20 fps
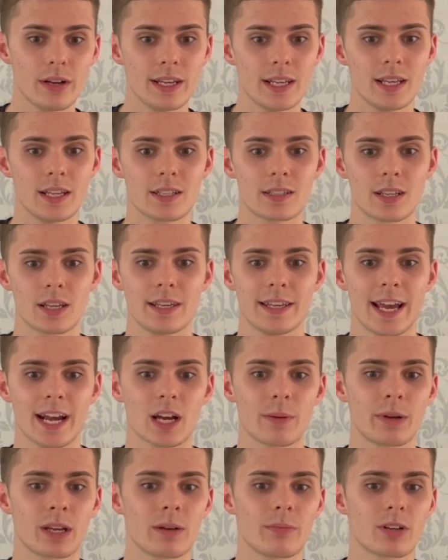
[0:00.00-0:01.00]
is a
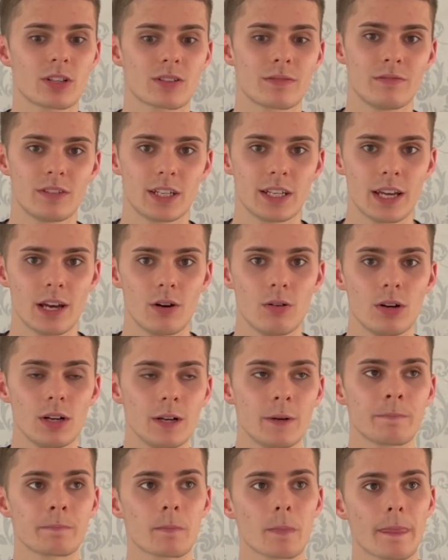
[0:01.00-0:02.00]
Jakob Ingebrigtsen video,
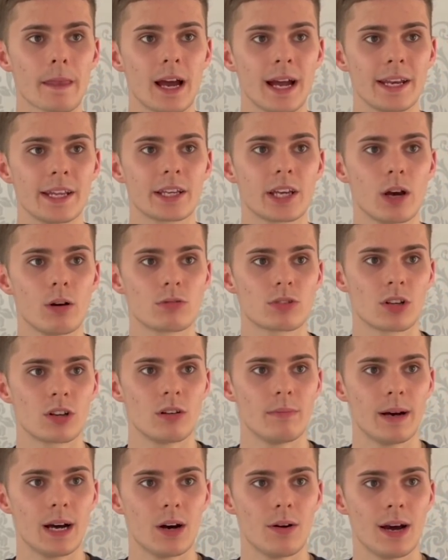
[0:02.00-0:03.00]
and he goes on
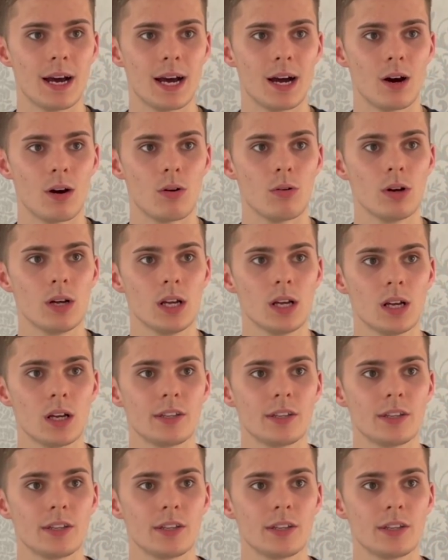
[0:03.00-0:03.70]
about how